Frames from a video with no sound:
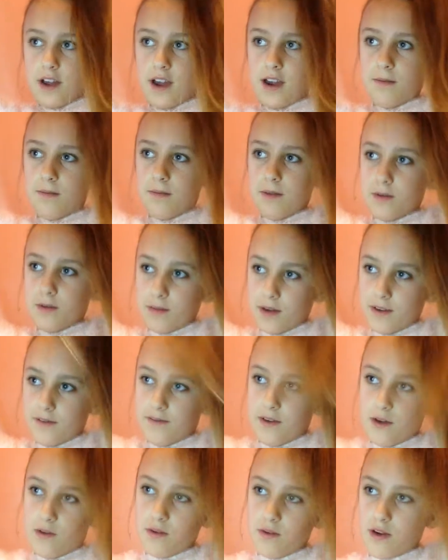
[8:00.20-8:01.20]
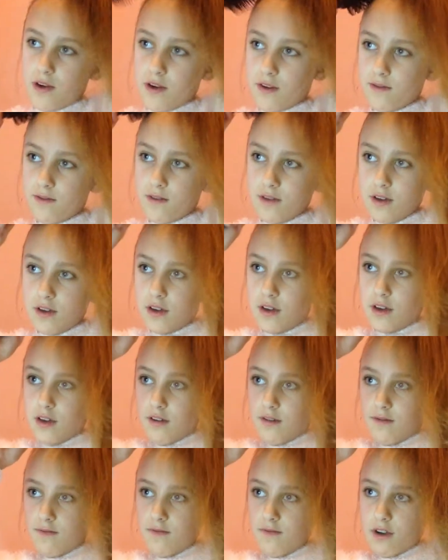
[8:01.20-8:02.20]
camera, my phone off.
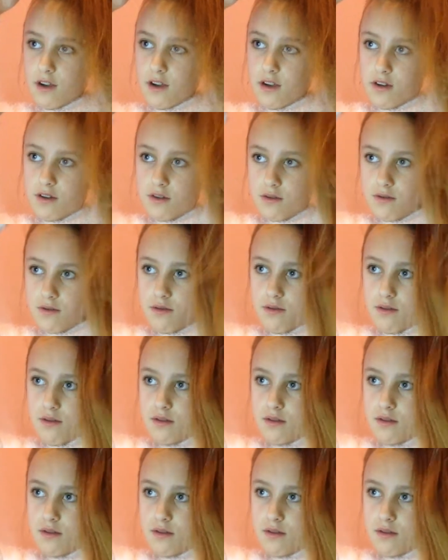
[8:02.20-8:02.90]
Video.